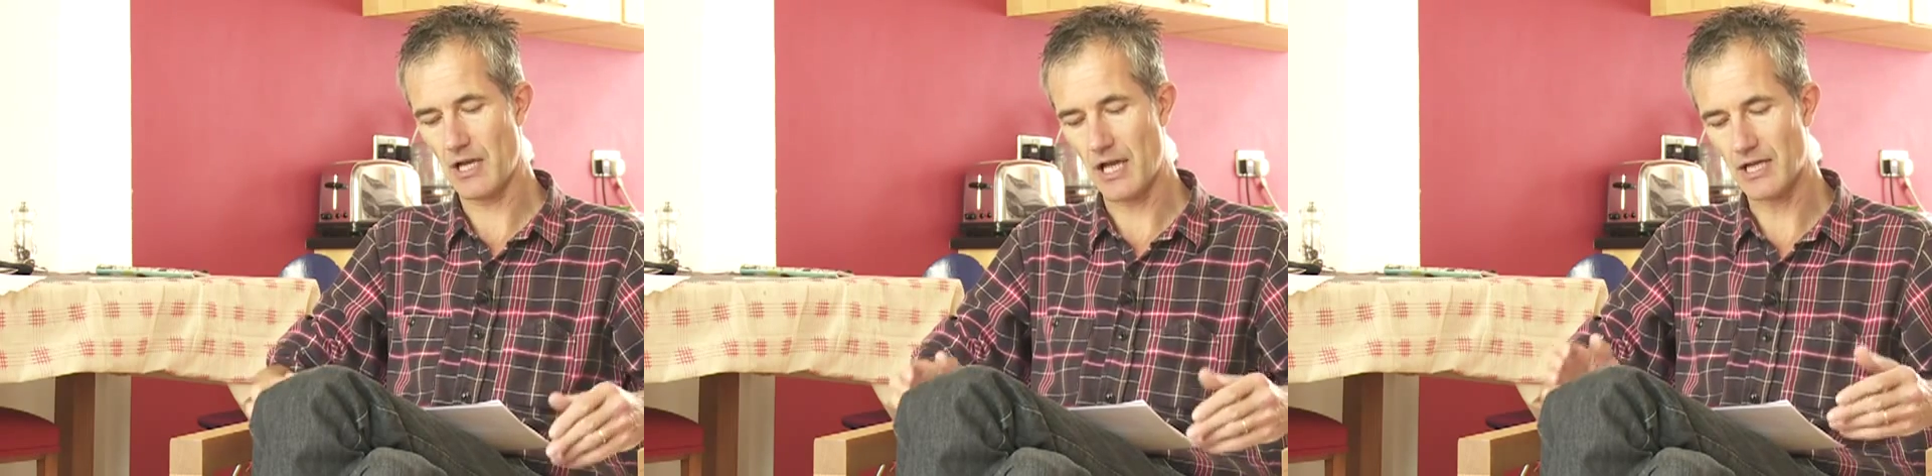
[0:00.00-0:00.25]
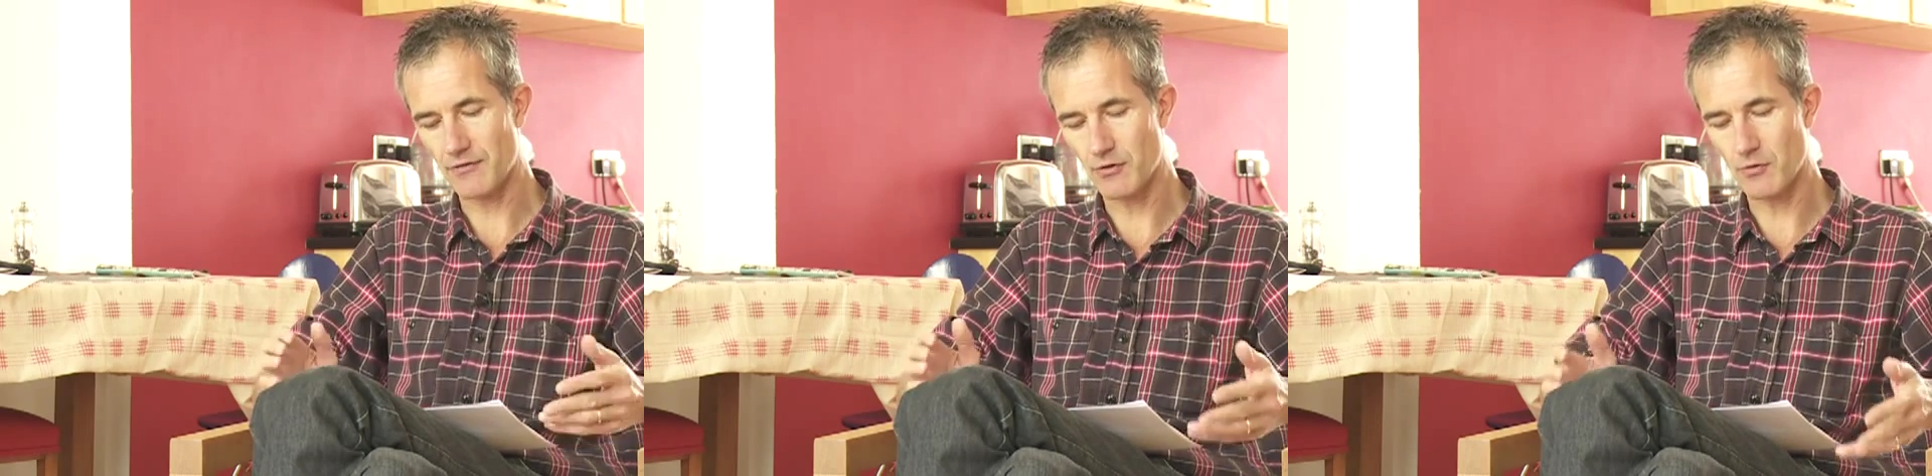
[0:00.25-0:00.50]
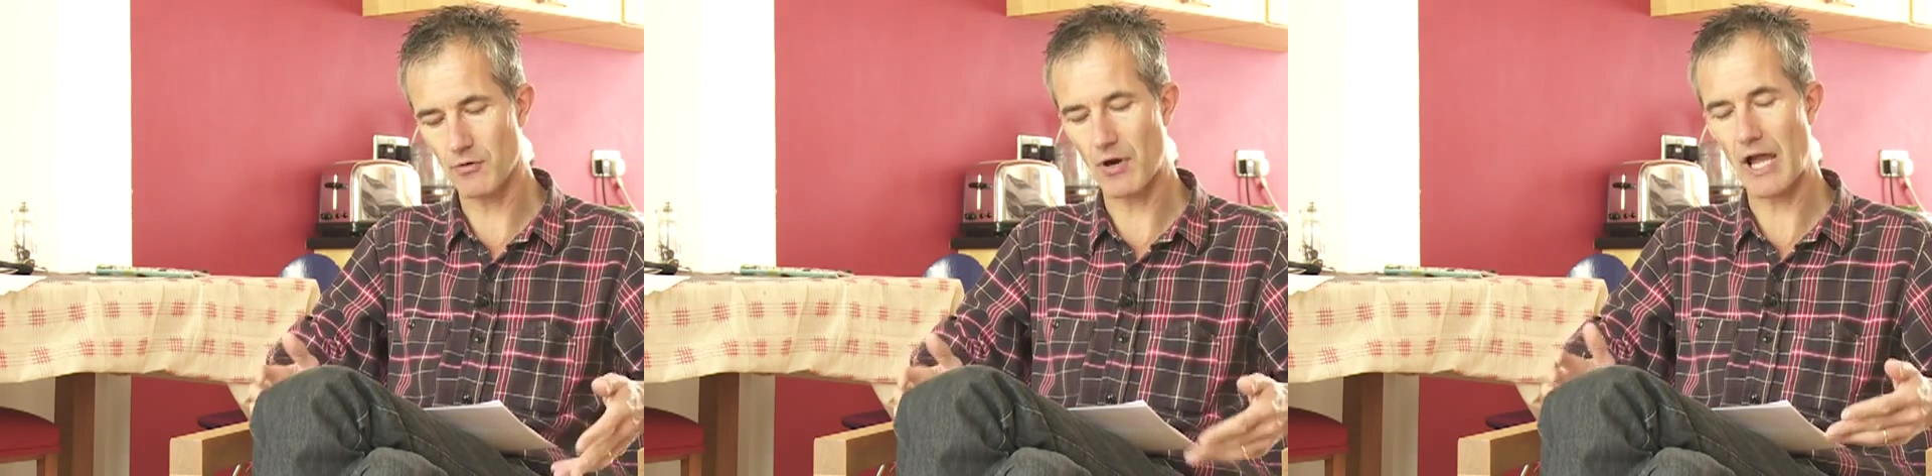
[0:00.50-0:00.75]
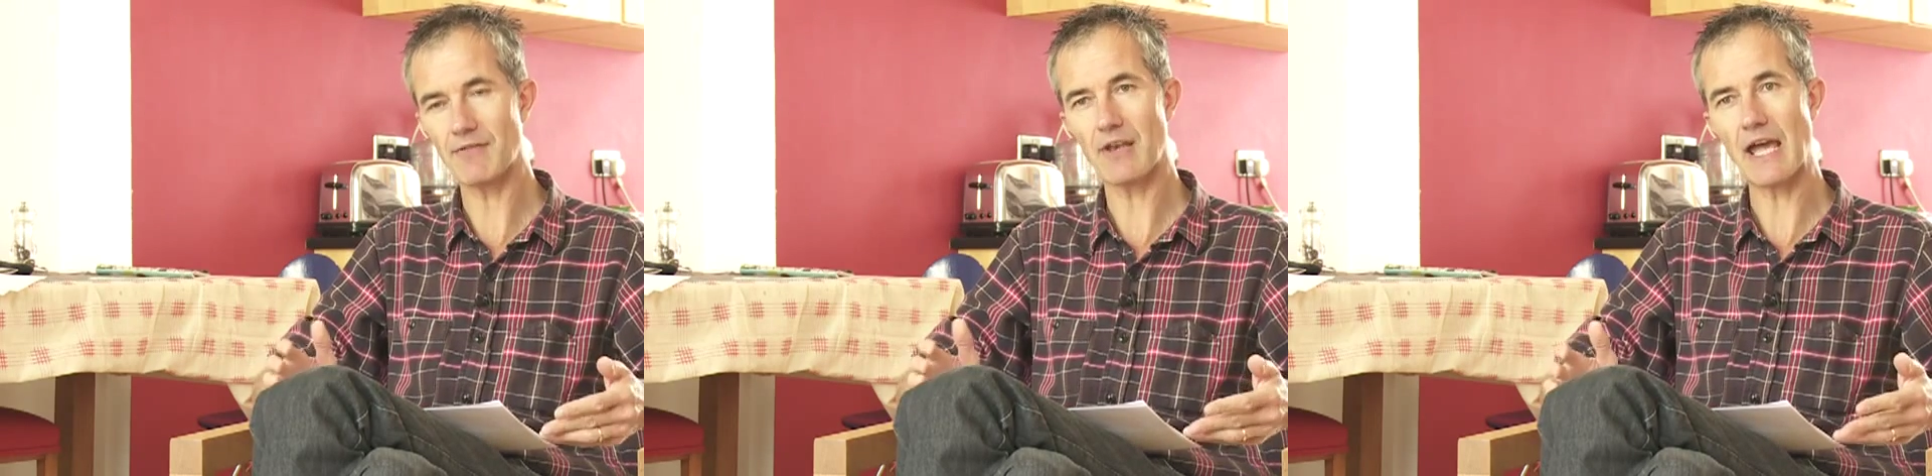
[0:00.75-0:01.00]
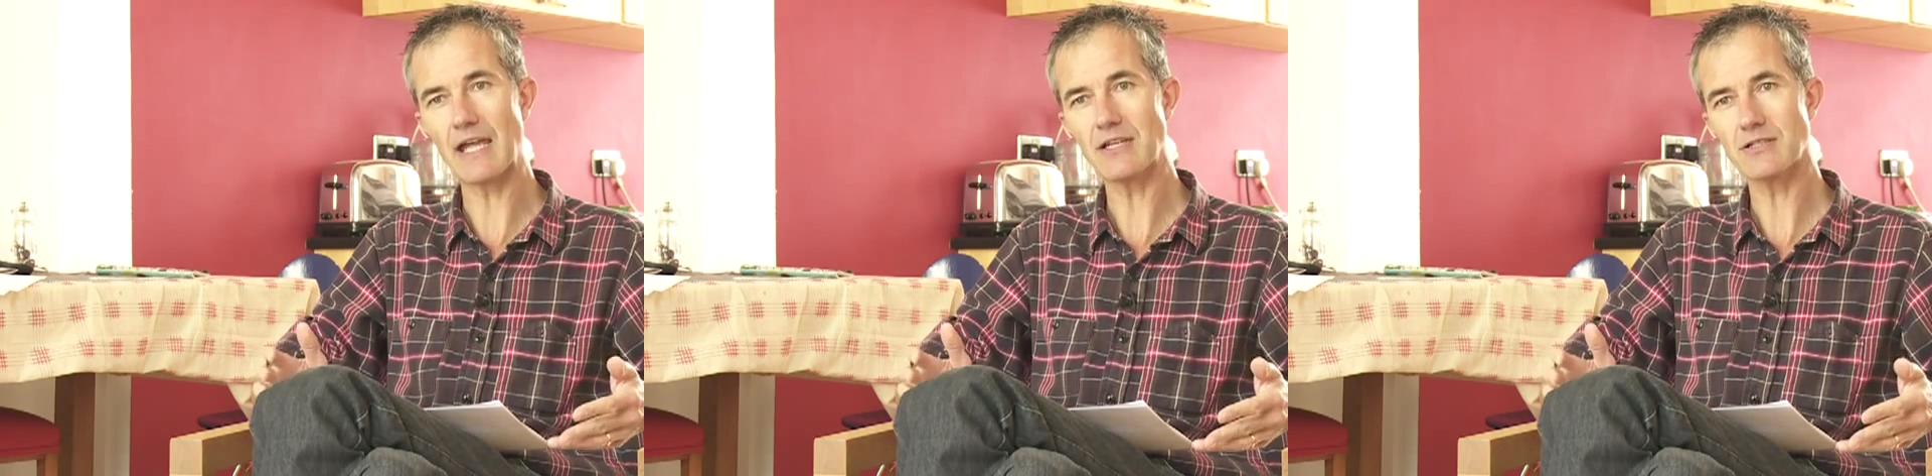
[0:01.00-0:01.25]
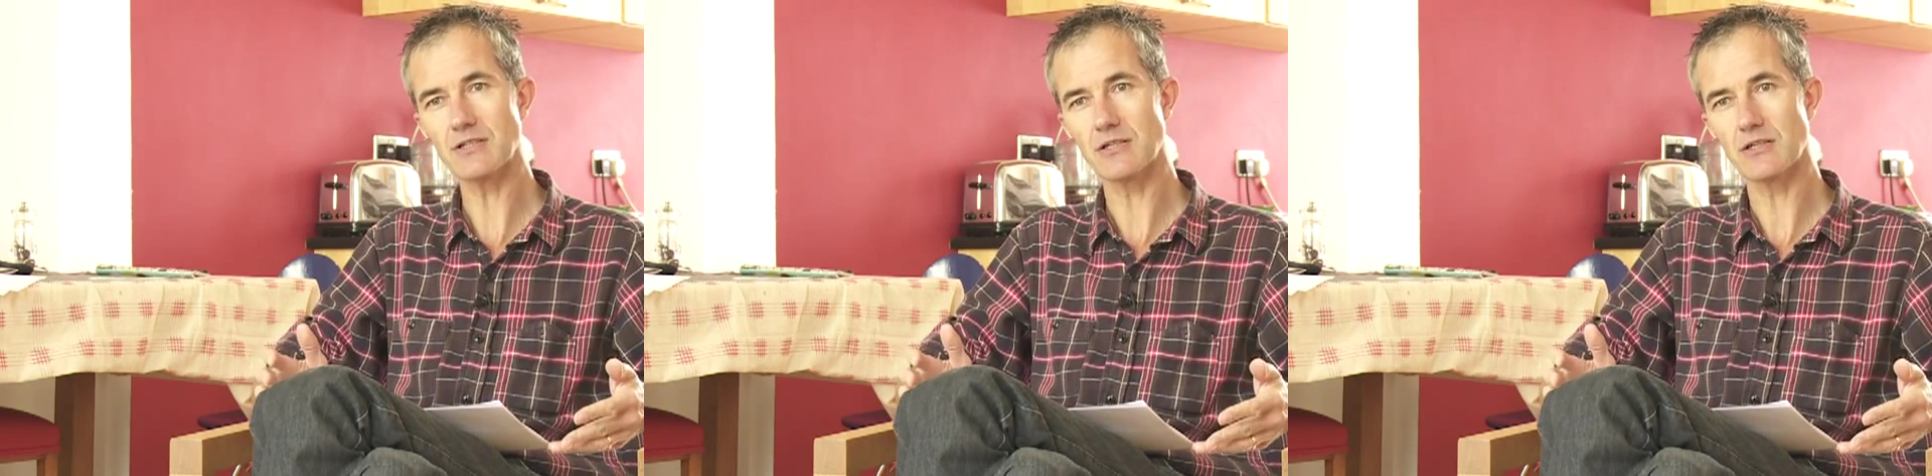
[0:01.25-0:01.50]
and if you arrive late,